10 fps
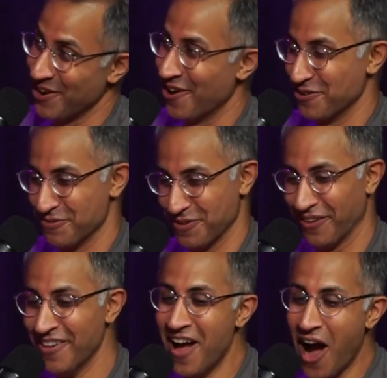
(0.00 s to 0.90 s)
we know how you
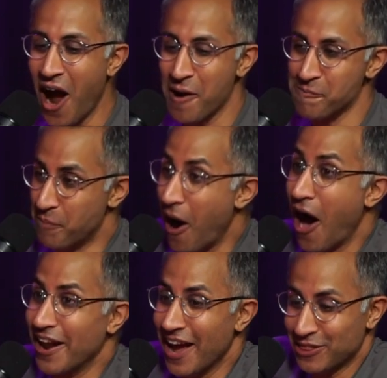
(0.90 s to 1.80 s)
feel. All right.
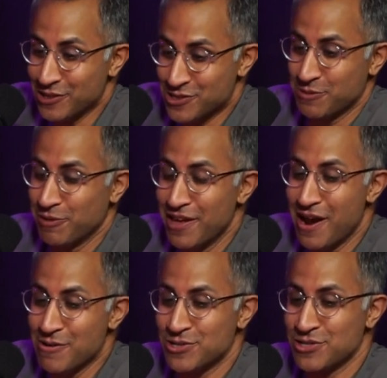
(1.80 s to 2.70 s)
But, at this, but then
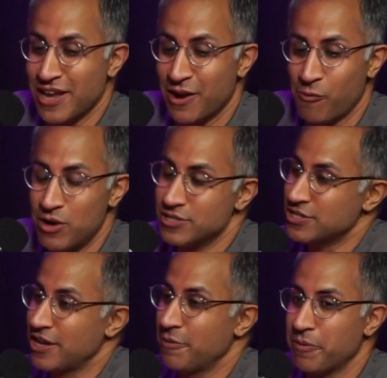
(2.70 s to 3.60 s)
I was just like,
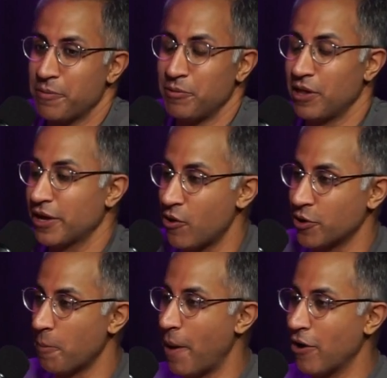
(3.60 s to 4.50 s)
once uh, people were like, oh,
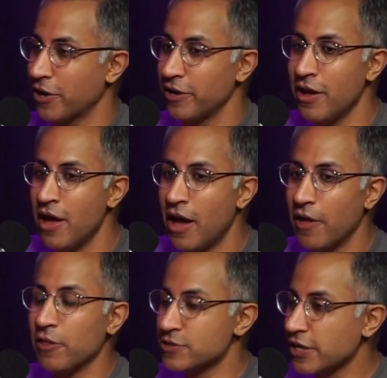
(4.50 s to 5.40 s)
you're American?
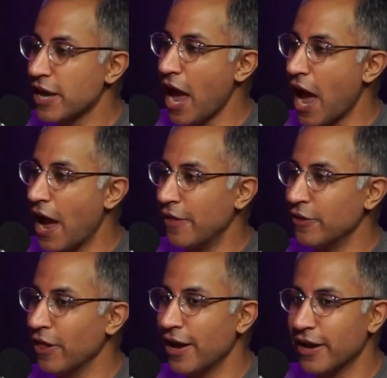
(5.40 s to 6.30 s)
And I was like, yeah. And
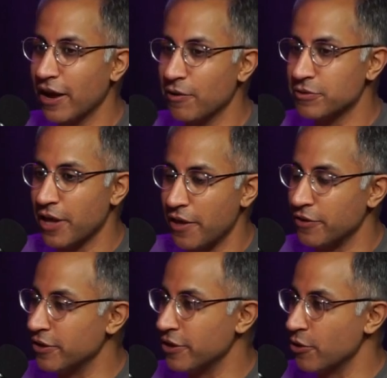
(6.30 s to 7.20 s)
they're like,
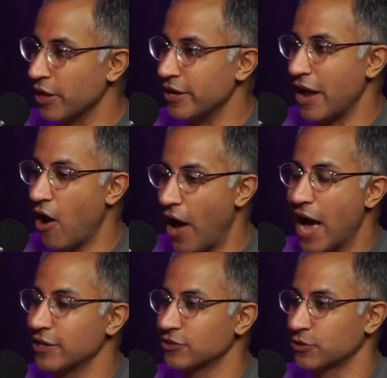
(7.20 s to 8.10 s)
and, you know, they'd
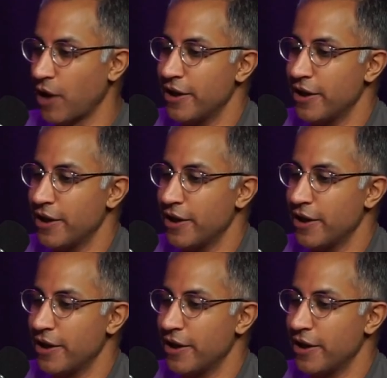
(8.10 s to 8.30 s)
ask.